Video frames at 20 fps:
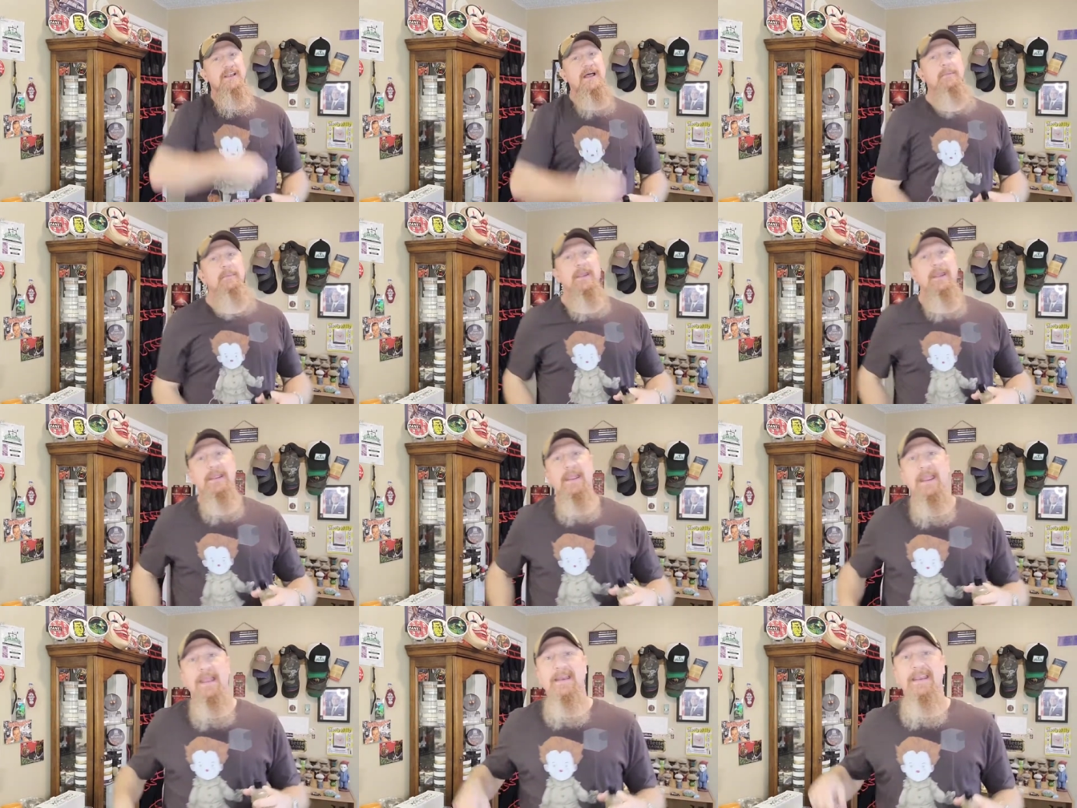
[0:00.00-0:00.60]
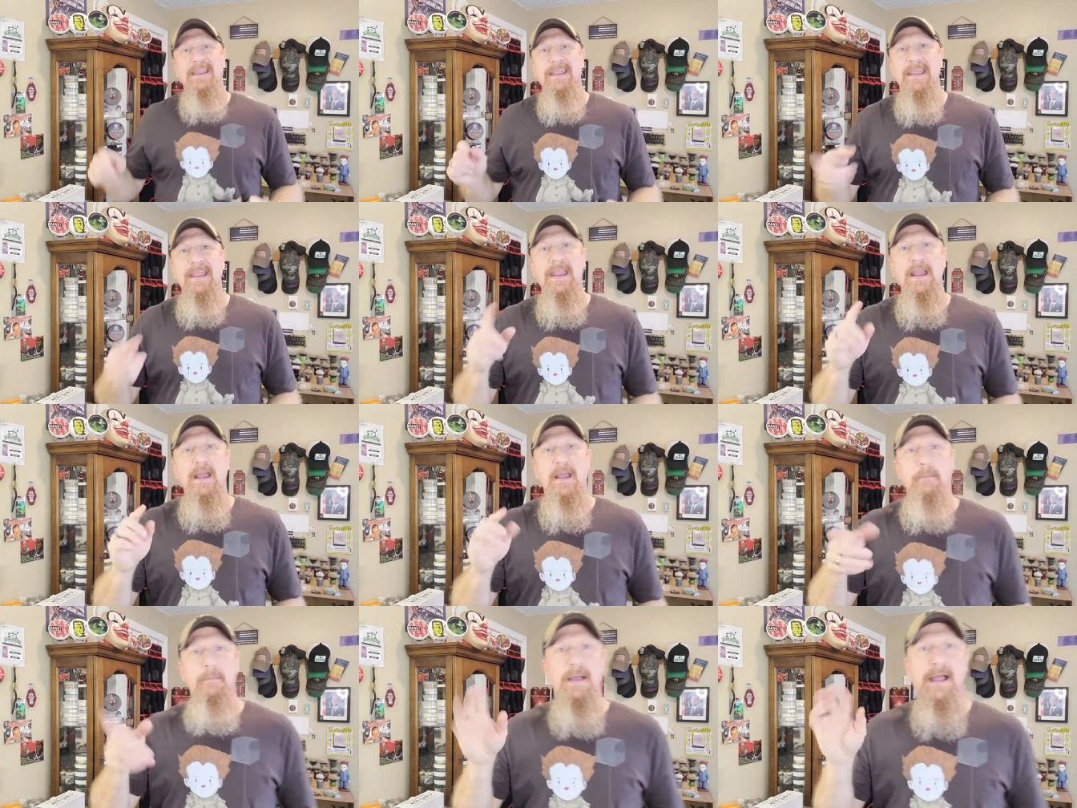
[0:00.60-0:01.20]
nutmeg, and
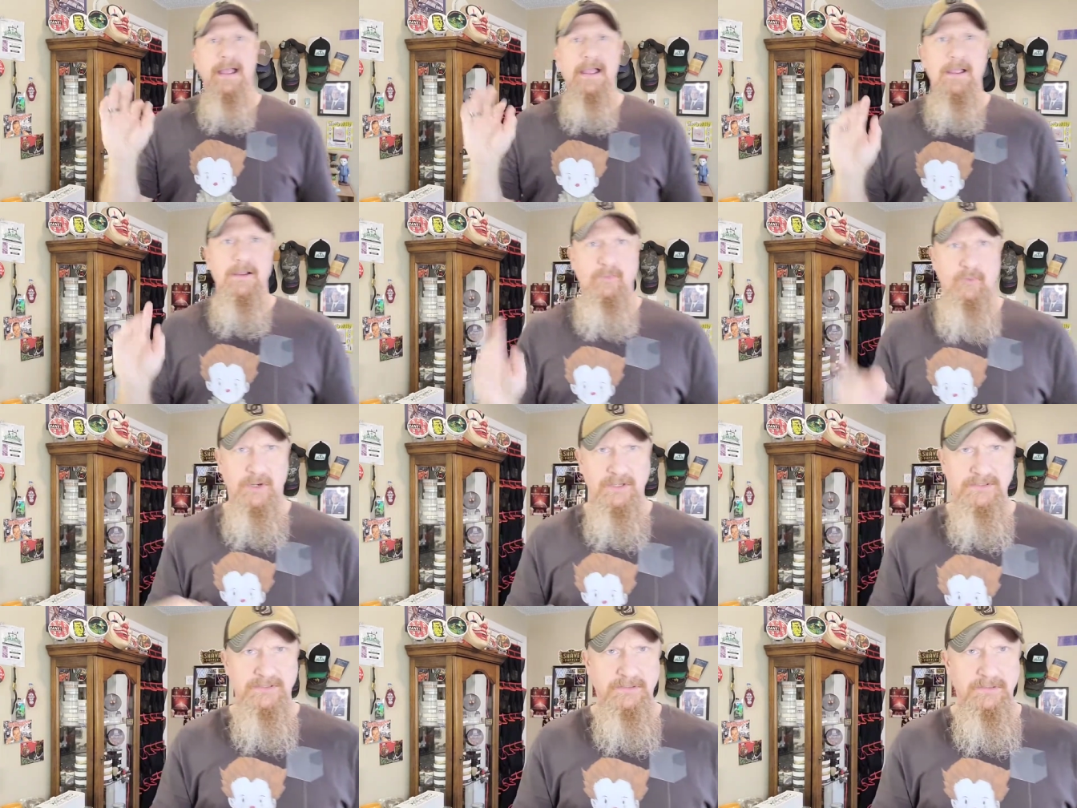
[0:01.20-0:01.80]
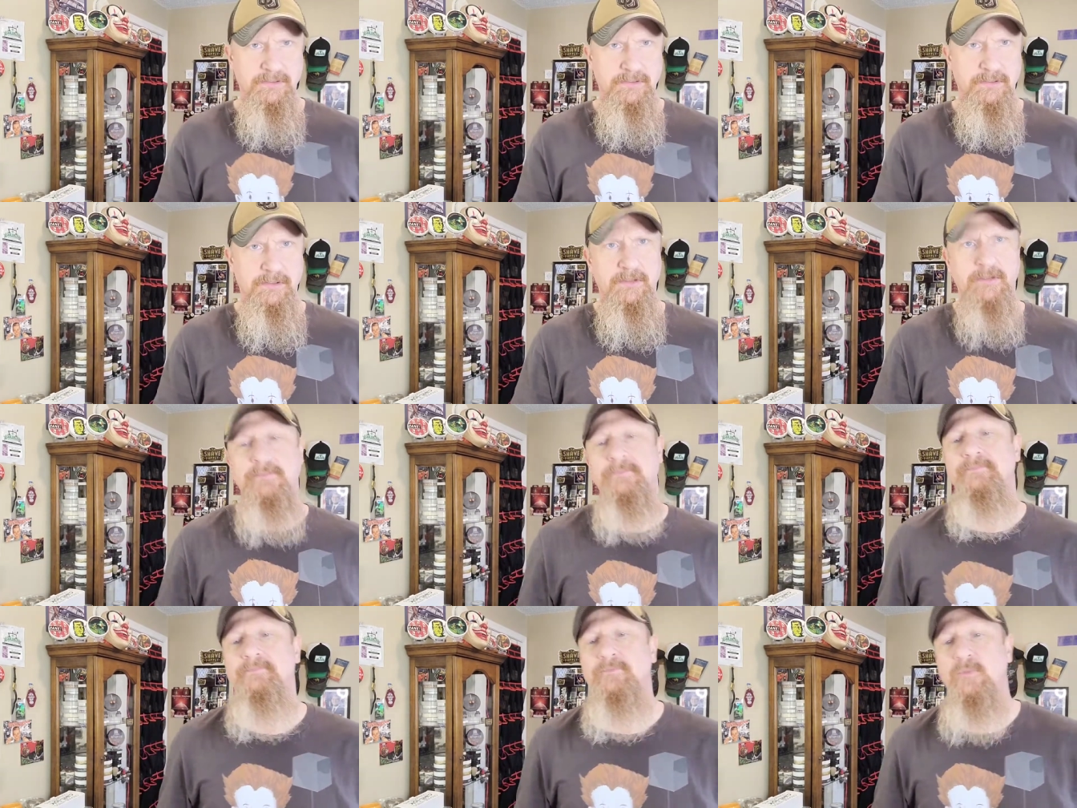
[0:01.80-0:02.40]
elemi resin.
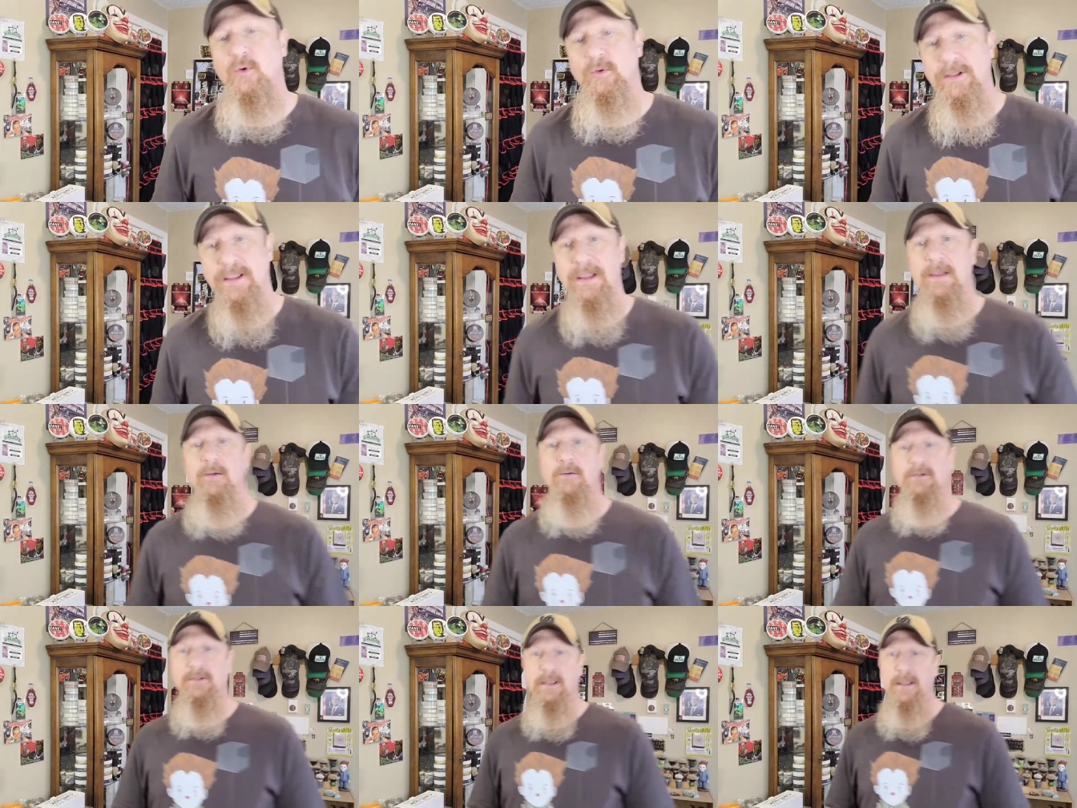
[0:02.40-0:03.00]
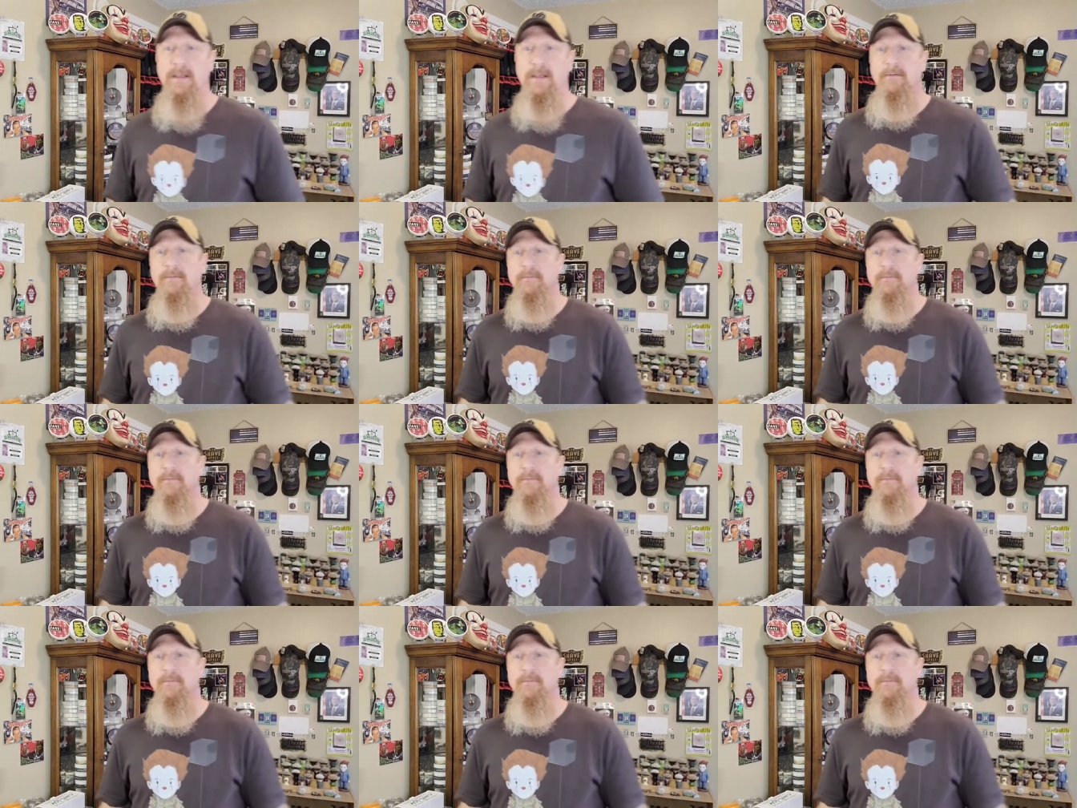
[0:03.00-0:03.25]
Okay, okay.